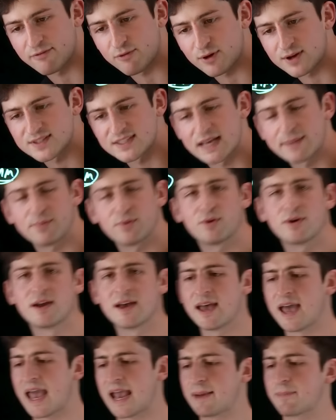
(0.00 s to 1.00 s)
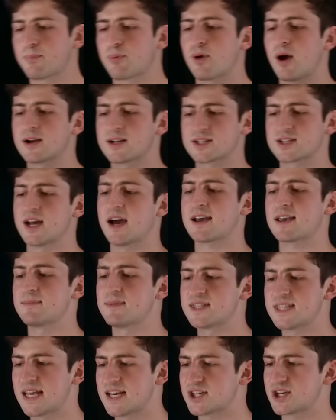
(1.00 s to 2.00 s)
For example, a product
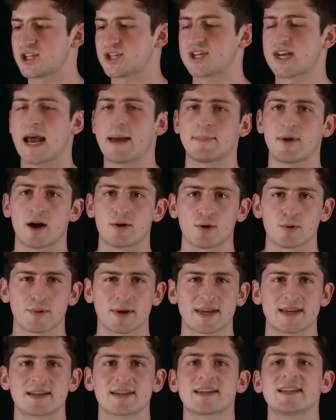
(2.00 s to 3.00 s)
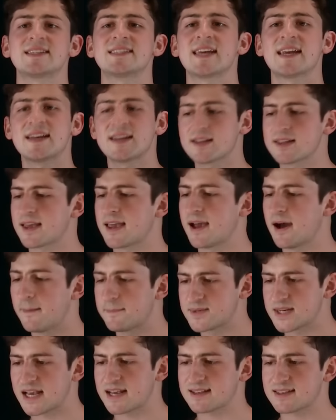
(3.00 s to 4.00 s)
documentation chatbot where we can continually
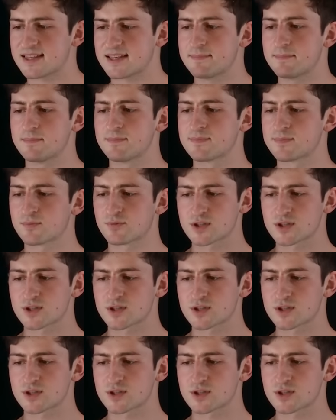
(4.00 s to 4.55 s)
update the